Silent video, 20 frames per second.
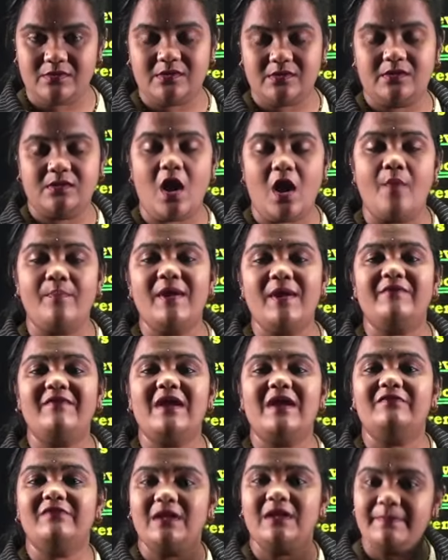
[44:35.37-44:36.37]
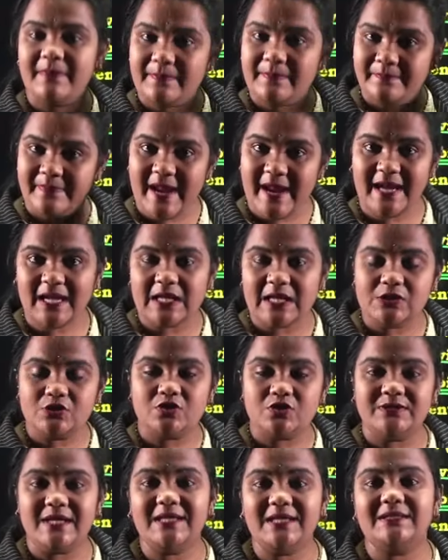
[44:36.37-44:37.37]
copper wire will be break, so
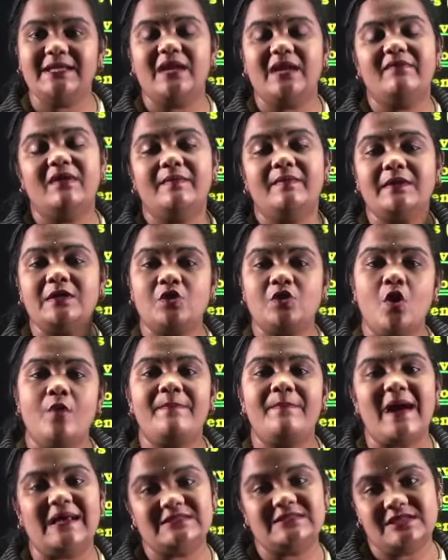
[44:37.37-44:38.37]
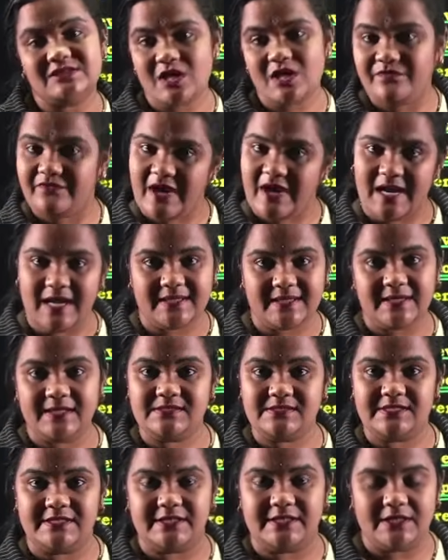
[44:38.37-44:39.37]
that there will be no passage of
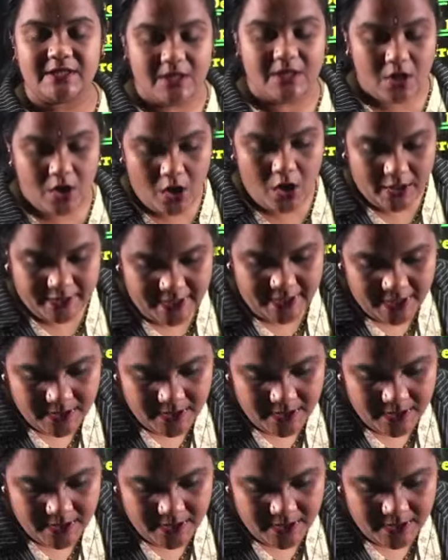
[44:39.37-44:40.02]
electricity. Okay.